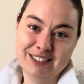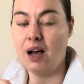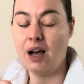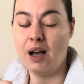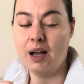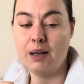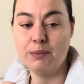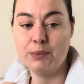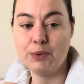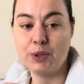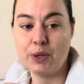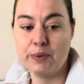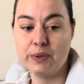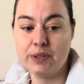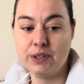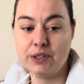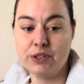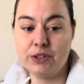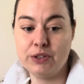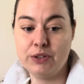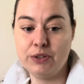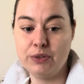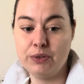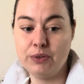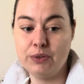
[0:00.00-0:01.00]
I'm going
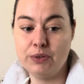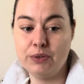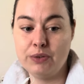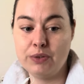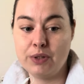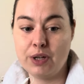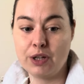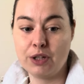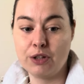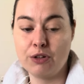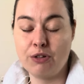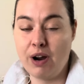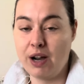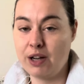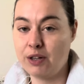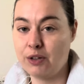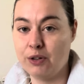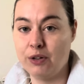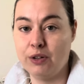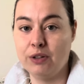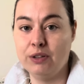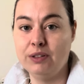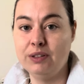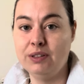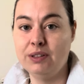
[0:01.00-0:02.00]
to crack
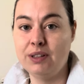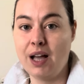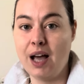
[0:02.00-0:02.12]
on.